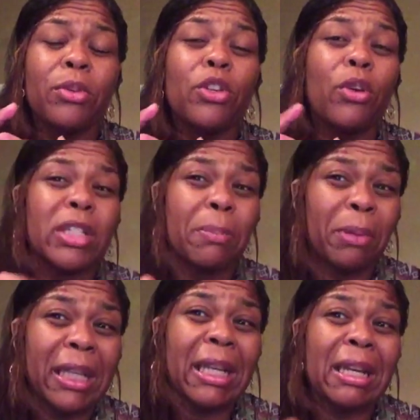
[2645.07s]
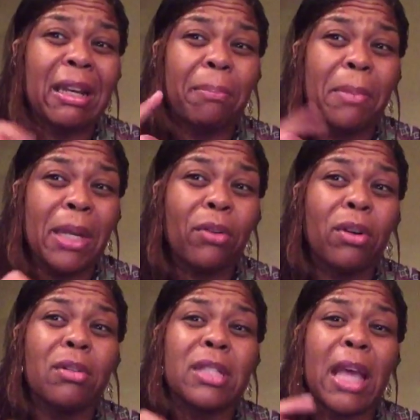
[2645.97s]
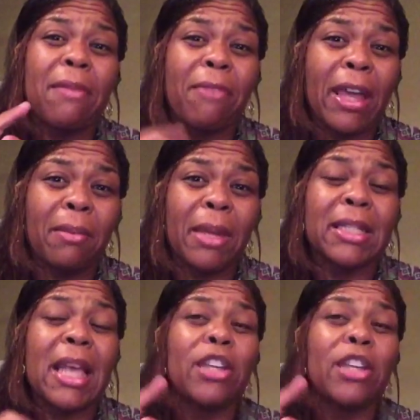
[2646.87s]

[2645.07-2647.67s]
you are depleted in minerals and vitamins,